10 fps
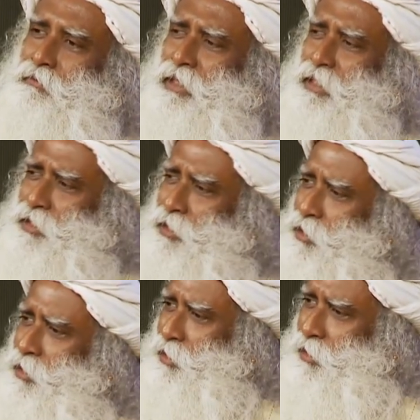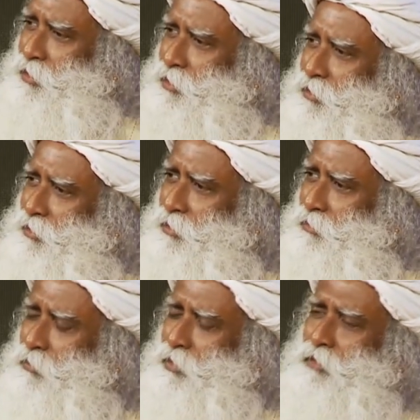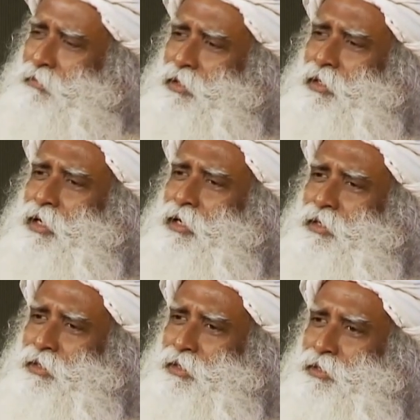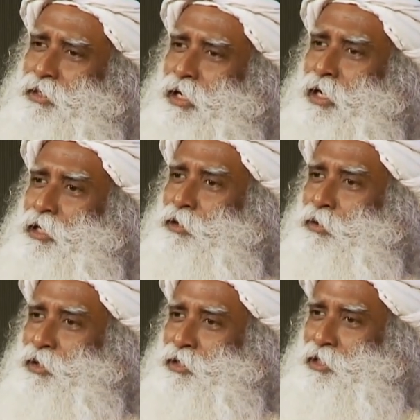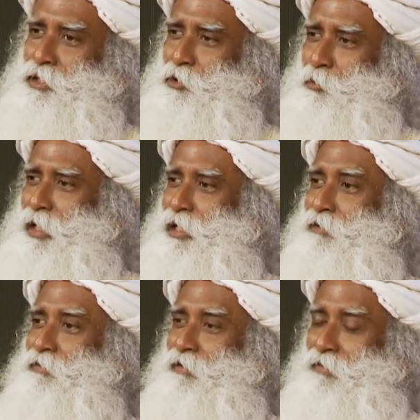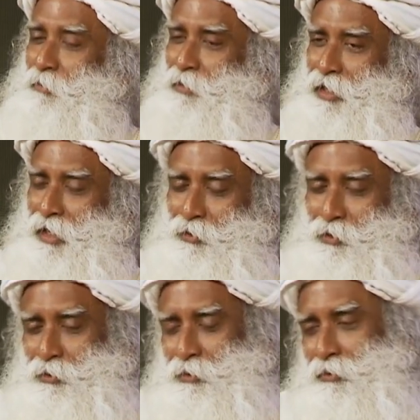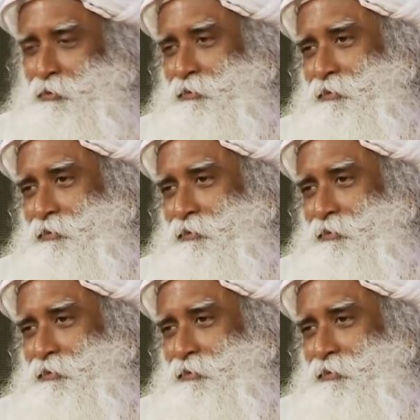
But essentially, whatever ideas and ideologies you might have developed around you,